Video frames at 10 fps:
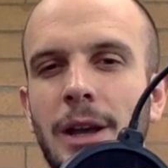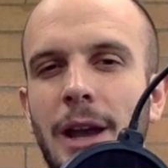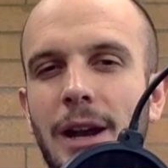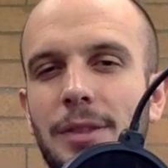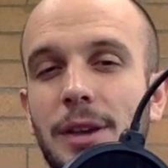
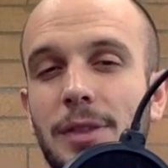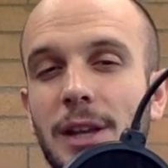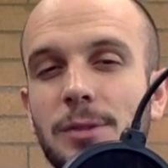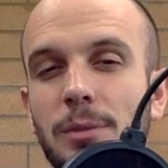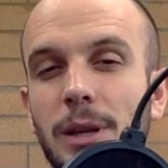And I think
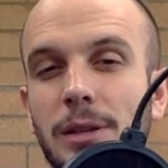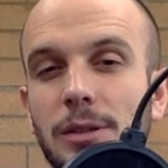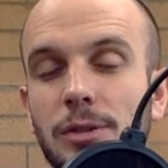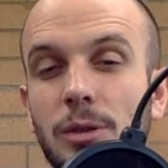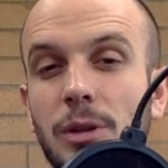that's what makes
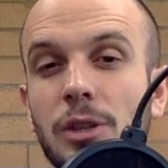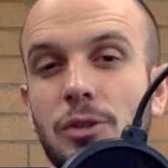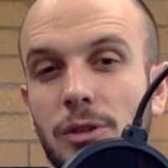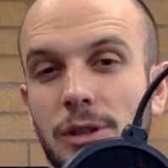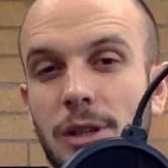it so
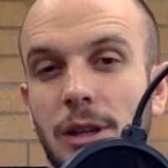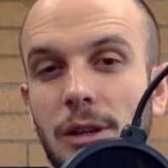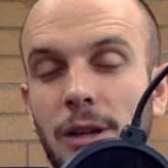interesting,